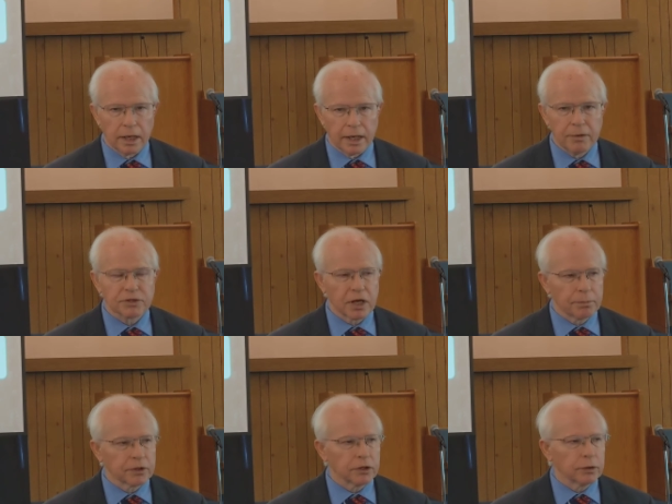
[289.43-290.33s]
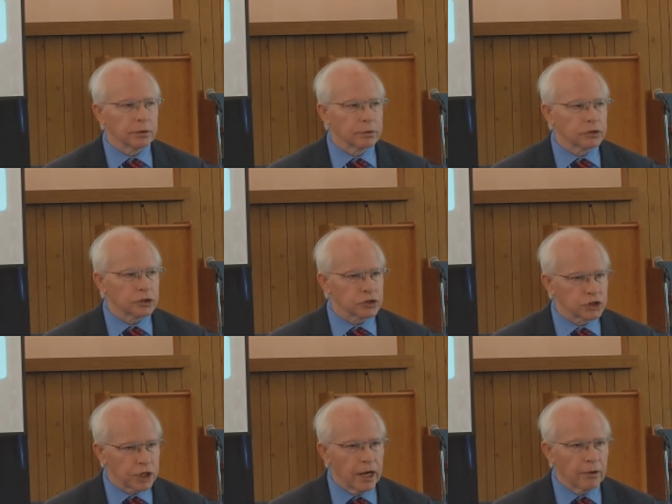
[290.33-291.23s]
And he was able to, to
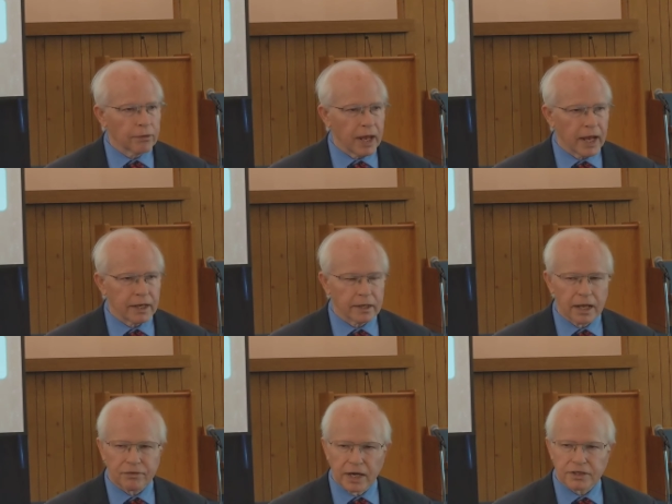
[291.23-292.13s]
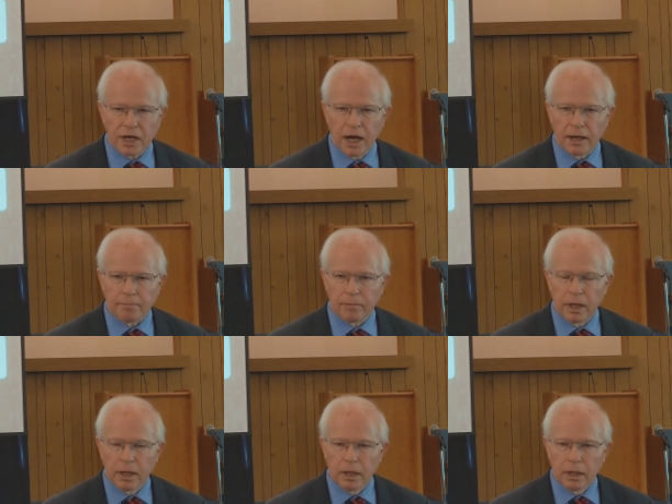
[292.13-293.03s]
share that at that time.
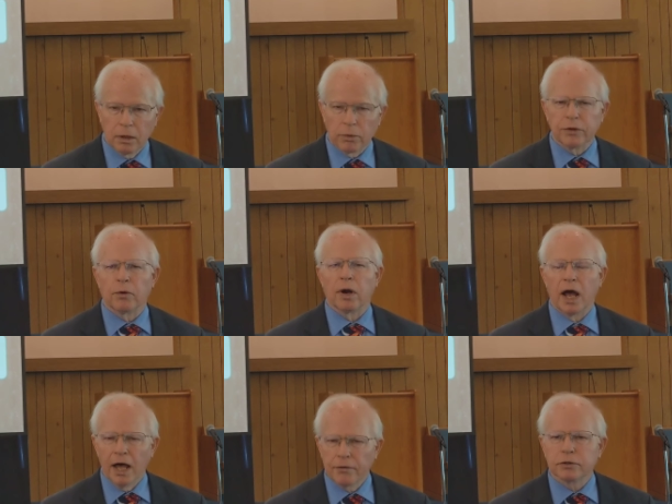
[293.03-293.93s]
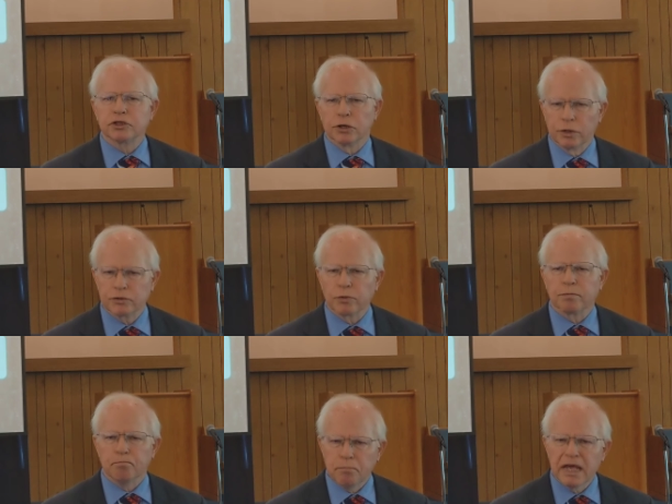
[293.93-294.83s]
Where there were other students
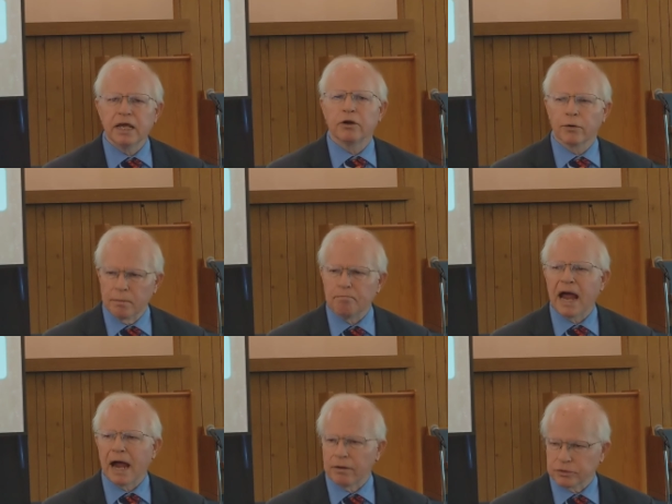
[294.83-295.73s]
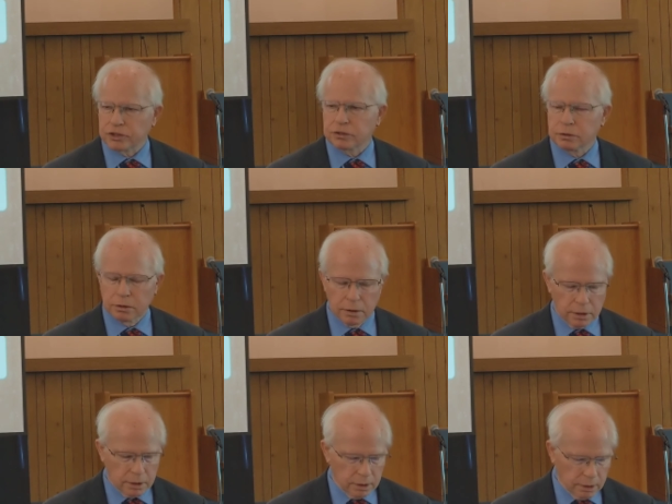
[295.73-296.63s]
with meager amounts
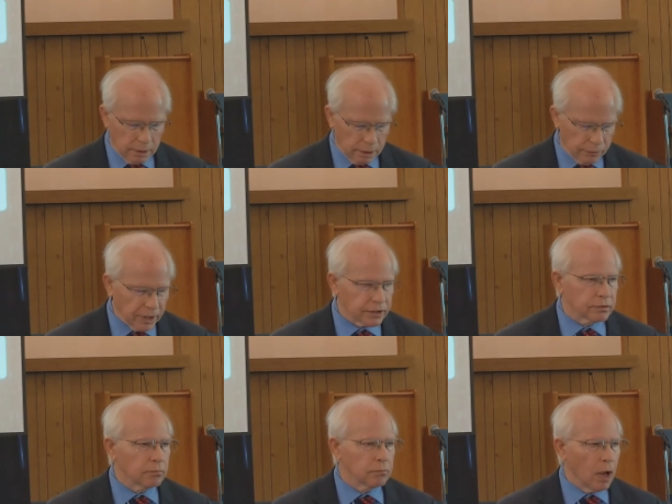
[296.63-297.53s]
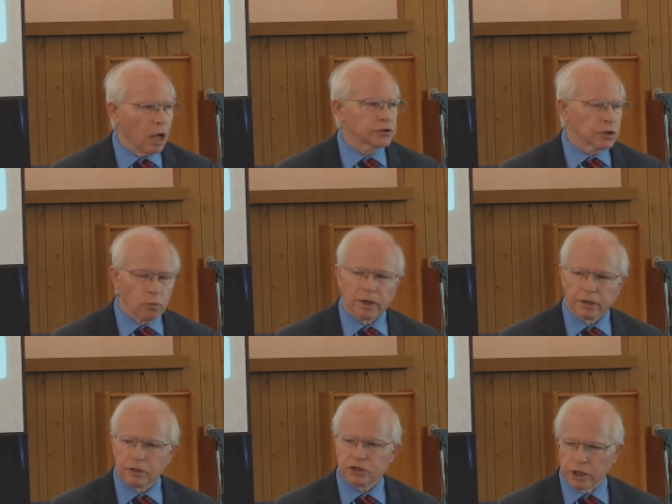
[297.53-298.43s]
that also
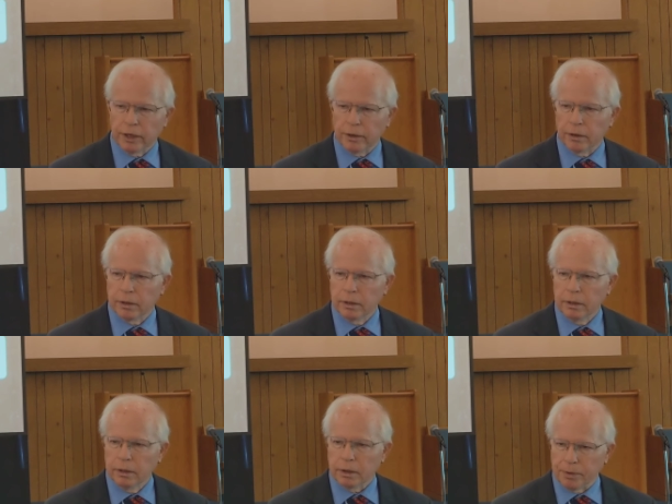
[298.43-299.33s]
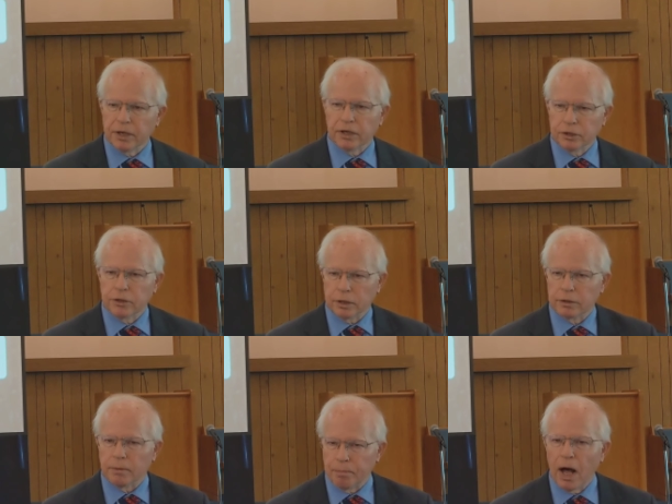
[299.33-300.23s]
wanted to share to put into
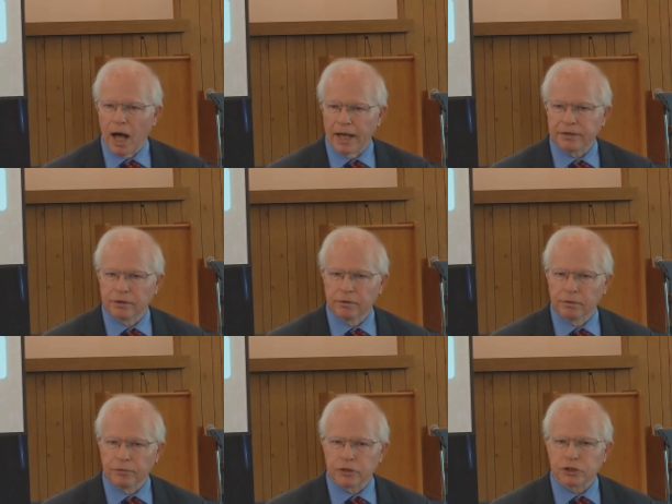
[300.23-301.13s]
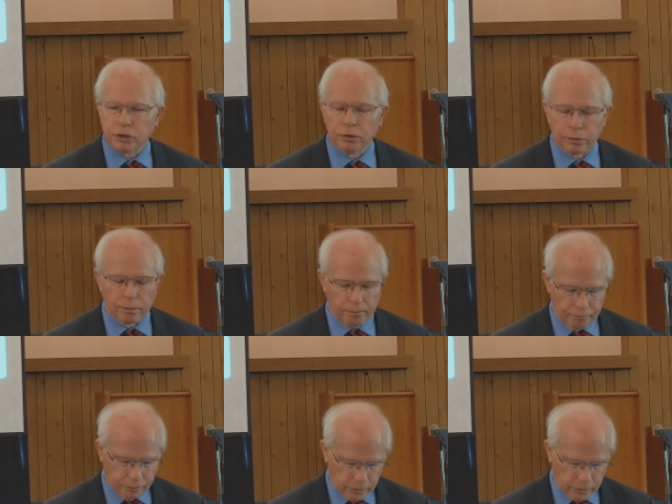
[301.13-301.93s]
the, the pot for the stew.